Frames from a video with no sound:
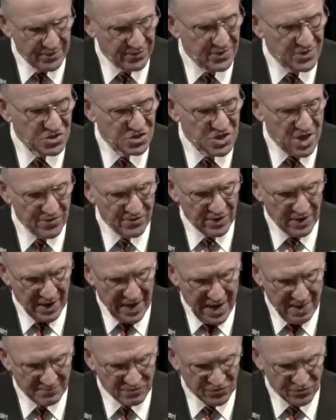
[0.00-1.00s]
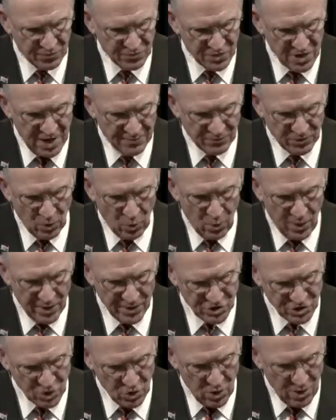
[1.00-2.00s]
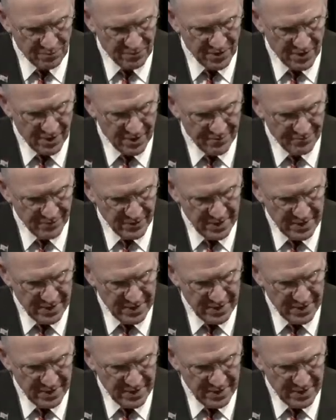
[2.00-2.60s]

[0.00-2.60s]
The seven lamps from chapter 1 show up there.